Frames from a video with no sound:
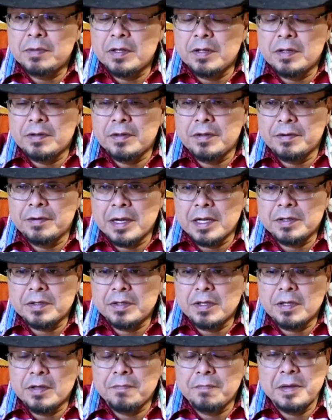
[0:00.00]
to the
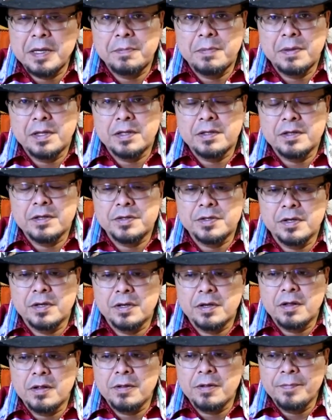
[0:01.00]
rest of the people in the
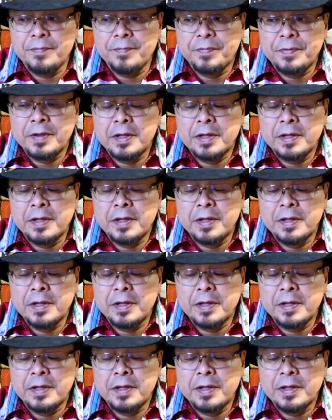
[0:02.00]
circle,